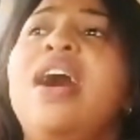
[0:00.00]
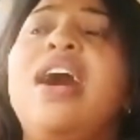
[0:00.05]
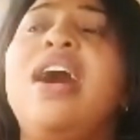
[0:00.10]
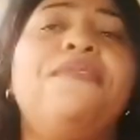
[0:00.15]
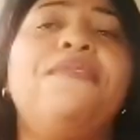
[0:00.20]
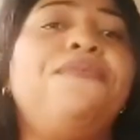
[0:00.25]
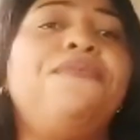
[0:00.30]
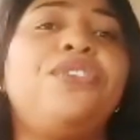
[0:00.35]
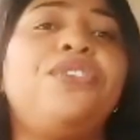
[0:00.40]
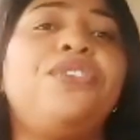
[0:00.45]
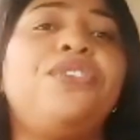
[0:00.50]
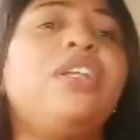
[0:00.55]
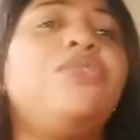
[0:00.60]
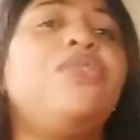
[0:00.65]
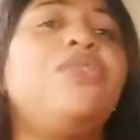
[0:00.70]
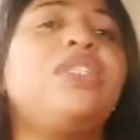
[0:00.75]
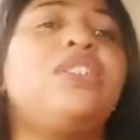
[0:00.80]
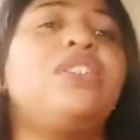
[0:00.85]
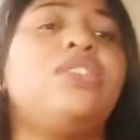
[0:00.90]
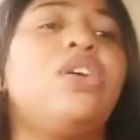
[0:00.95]
I've studied
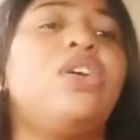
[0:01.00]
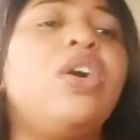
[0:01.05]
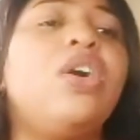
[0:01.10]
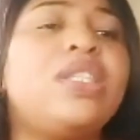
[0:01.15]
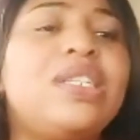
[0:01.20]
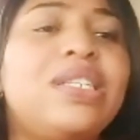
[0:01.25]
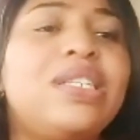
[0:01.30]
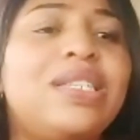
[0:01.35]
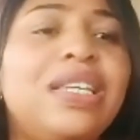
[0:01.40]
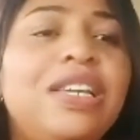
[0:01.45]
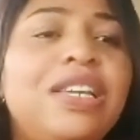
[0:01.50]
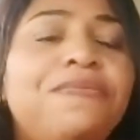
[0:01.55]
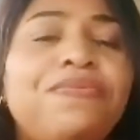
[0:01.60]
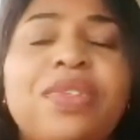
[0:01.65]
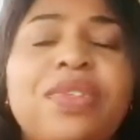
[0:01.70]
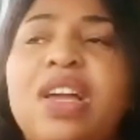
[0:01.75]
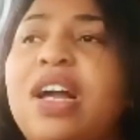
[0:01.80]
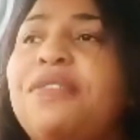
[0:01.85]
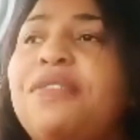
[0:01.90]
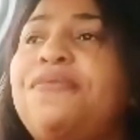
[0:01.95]
what is autism,
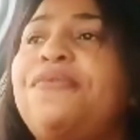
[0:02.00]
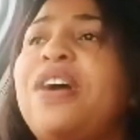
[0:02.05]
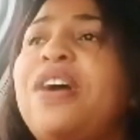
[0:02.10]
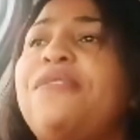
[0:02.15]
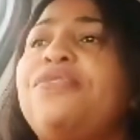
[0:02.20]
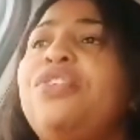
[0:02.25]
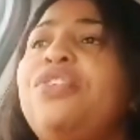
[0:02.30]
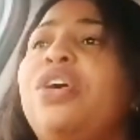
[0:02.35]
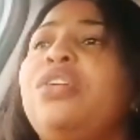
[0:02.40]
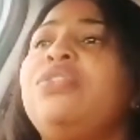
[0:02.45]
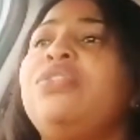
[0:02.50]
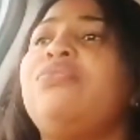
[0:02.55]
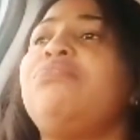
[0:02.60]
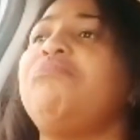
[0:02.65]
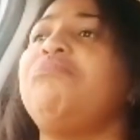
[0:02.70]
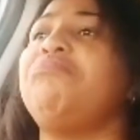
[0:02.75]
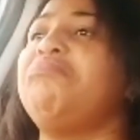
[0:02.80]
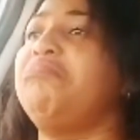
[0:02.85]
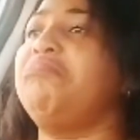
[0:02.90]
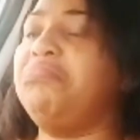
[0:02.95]

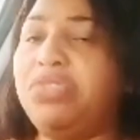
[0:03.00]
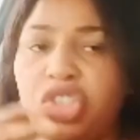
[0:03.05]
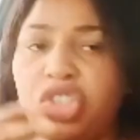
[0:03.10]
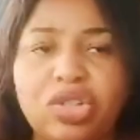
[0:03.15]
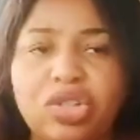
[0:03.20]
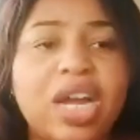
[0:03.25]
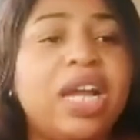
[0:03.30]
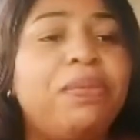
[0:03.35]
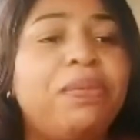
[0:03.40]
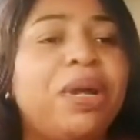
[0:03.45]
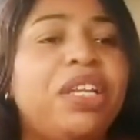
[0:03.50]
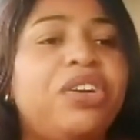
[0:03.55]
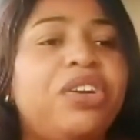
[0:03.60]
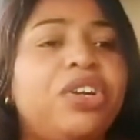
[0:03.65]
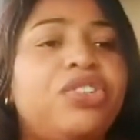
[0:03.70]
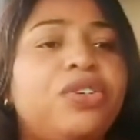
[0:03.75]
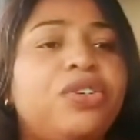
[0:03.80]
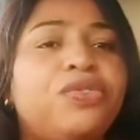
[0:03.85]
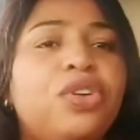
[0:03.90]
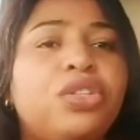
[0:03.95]
I've tried by the
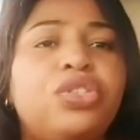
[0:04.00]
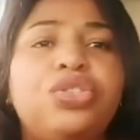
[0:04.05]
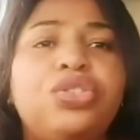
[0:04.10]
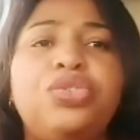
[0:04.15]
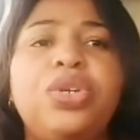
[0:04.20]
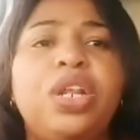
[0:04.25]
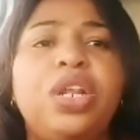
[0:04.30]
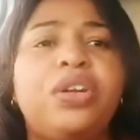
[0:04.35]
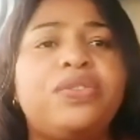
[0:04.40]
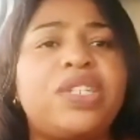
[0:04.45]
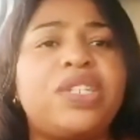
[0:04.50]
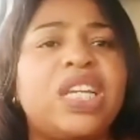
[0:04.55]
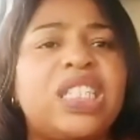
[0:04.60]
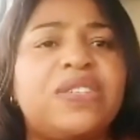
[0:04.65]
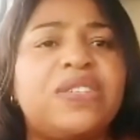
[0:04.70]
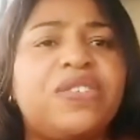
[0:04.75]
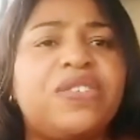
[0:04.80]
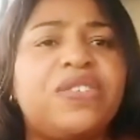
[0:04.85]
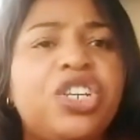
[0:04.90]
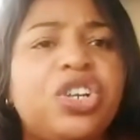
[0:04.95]
grace of God to do a lot of
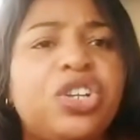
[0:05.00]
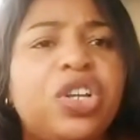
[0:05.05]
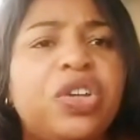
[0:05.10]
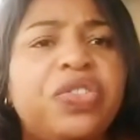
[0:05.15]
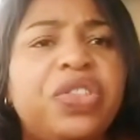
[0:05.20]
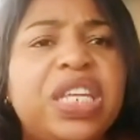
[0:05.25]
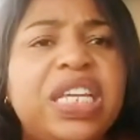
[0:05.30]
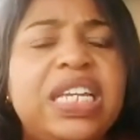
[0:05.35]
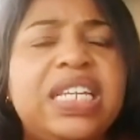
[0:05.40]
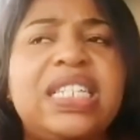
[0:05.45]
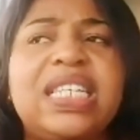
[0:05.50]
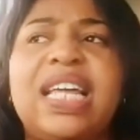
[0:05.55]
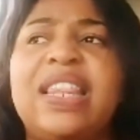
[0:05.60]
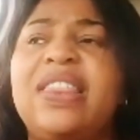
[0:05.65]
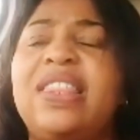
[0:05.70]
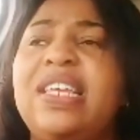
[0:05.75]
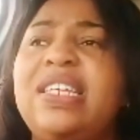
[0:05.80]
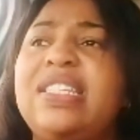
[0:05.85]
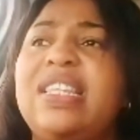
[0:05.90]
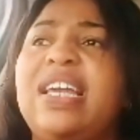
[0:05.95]
certification on this
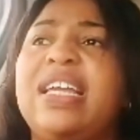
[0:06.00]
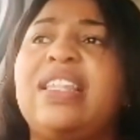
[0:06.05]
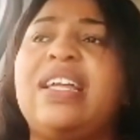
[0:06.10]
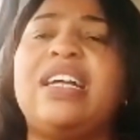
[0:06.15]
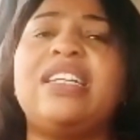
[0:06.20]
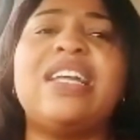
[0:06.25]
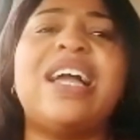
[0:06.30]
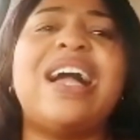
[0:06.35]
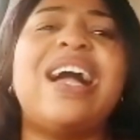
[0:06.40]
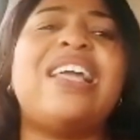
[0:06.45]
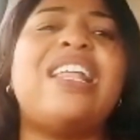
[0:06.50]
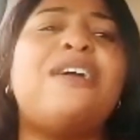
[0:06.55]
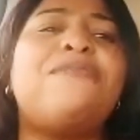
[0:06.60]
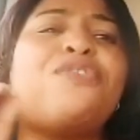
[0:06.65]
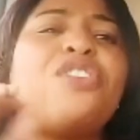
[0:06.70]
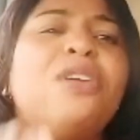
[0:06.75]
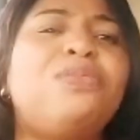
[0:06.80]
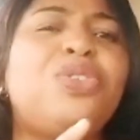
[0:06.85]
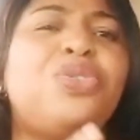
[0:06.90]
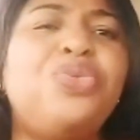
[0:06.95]
and things like that, and
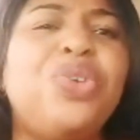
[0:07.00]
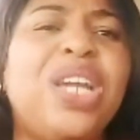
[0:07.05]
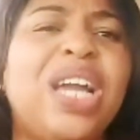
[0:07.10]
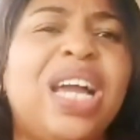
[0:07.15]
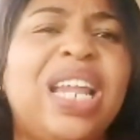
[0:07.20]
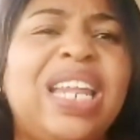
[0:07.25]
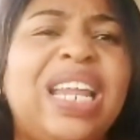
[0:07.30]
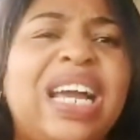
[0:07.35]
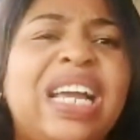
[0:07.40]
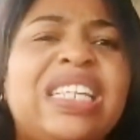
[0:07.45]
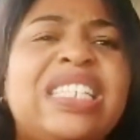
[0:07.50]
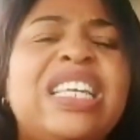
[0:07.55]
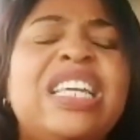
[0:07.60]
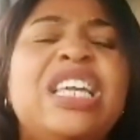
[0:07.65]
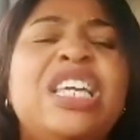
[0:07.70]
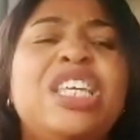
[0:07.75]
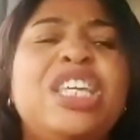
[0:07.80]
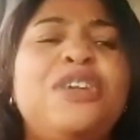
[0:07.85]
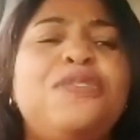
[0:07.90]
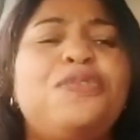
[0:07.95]
I've come to realize,
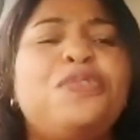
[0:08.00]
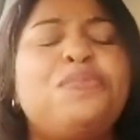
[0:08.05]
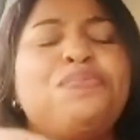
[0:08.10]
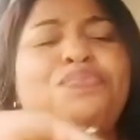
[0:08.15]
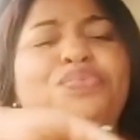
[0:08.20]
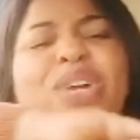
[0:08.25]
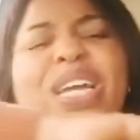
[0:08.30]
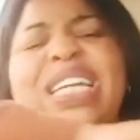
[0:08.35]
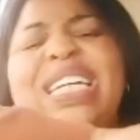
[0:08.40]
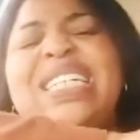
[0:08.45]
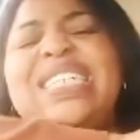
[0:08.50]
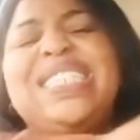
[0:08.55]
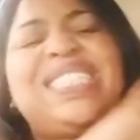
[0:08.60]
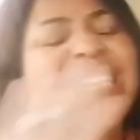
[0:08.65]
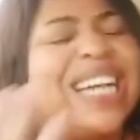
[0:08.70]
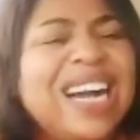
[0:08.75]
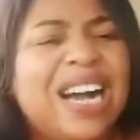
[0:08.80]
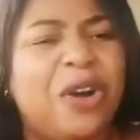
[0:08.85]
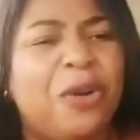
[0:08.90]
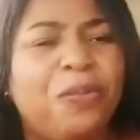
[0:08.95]
if you break it
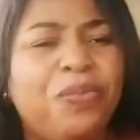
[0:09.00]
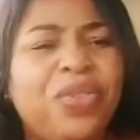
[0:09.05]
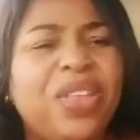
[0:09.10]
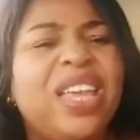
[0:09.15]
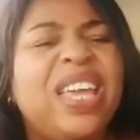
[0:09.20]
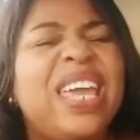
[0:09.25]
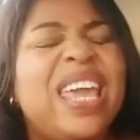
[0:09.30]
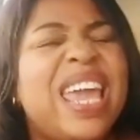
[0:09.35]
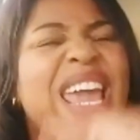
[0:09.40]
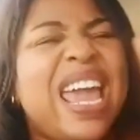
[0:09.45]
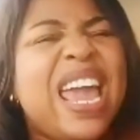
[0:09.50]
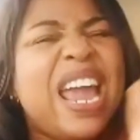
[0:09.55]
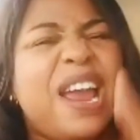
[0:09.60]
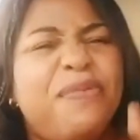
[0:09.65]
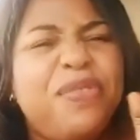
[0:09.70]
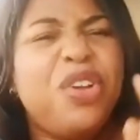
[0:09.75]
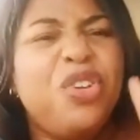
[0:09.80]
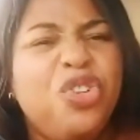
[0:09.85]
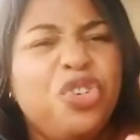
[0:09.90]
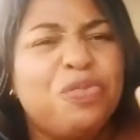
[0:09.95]
down,
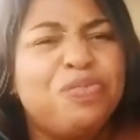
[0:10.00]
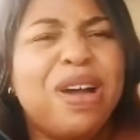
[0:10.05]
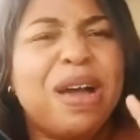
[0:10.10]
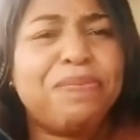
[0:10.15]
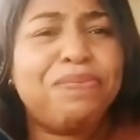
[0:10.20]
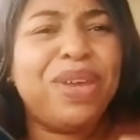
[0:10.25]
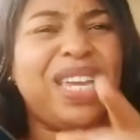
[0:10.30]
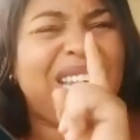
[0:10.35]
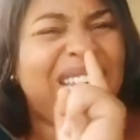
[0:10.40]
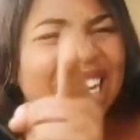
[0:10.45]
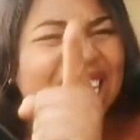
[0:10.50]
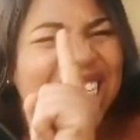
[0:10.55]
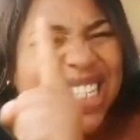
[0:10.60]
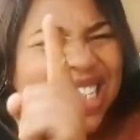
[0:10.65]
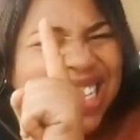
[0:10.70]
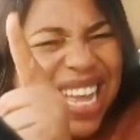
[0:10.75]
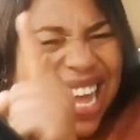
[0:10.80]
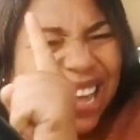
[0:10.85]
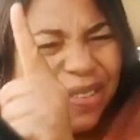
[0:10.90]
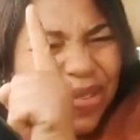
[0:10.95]
every human being
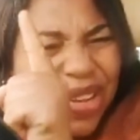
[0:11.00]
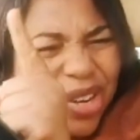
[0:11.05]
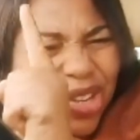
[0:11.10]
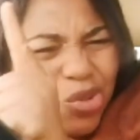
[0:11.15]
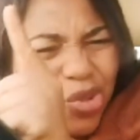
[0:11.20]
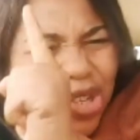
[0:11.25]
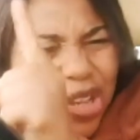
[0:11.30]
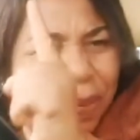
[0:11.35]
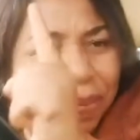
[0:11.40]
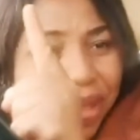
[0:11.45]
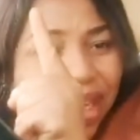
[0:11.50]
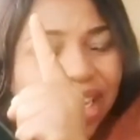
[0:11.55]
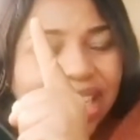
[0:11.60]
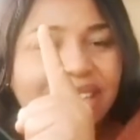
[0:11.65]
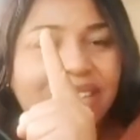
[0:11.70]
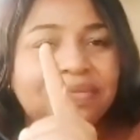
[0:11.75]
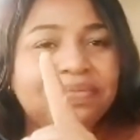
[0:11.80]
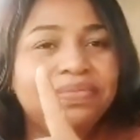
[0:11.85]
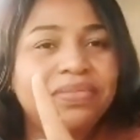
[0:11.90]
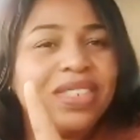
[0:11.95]
is having
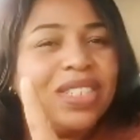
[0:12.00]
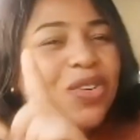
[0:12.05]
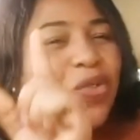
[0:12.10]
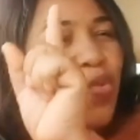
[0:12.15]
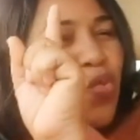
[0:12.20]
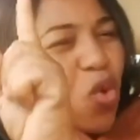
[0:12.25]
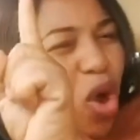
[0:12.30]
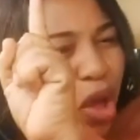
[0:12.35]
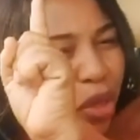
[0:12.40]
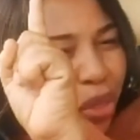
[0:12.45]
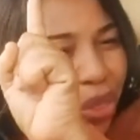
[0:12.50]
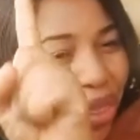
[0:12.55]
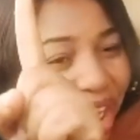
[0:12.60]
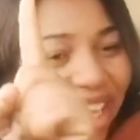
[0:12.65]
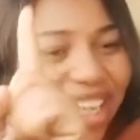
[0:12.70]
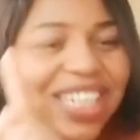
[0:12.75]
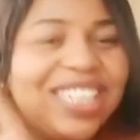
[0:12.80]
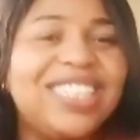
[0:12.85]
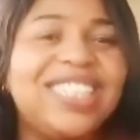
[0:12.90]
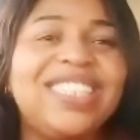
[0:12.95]
something. One
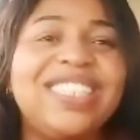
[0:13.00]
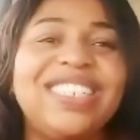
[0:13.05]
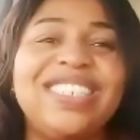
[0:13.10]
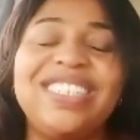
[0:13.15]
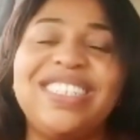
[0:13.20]
thing